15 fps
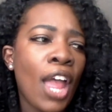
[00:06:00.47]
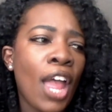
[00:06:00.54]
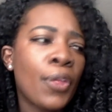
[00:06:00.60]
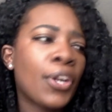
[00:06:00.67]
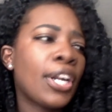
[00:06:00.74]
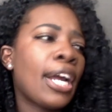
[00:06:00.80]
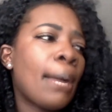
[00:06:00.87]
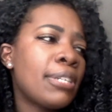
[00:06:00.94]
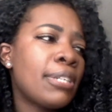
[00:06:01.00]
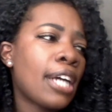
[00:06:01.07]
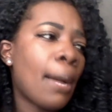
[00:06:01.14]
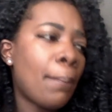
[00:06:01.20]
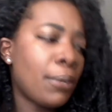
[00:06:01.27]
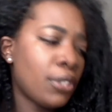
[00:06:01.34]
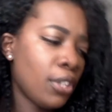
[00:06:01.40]
They're going to come as a
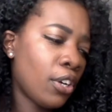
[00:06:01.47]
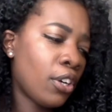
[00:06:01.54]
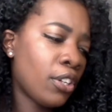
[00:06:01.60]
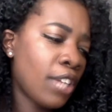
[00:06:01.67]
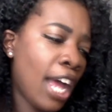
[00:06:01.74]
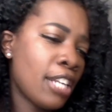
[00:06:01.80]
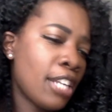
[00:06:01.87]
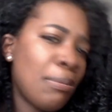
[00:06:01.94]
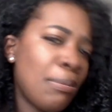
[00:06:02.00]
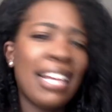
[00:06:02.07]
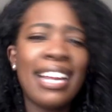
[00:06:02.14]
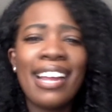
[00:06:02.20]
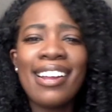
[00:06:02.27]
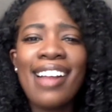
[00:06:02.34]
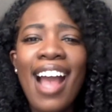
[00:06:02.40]
couple to the girls' house, be
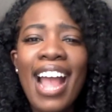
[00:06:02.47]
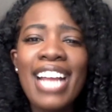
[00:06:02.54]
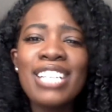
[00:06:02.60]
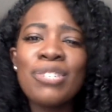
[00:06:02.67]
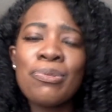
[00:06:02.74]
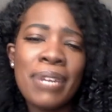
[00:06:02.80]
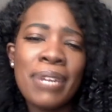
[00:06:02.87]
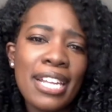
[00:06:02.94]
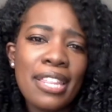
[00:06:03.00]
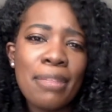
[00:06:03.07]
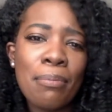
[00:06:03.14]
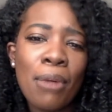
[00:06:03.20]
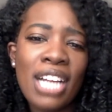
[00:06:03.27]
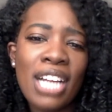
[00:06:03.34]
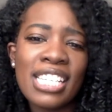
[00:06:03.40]
like, guys, we did
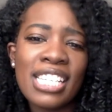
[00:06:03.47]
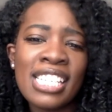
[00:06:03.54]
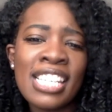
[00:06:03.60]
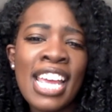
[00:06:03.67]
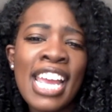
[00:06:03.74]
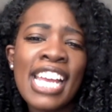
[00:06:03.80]
the process.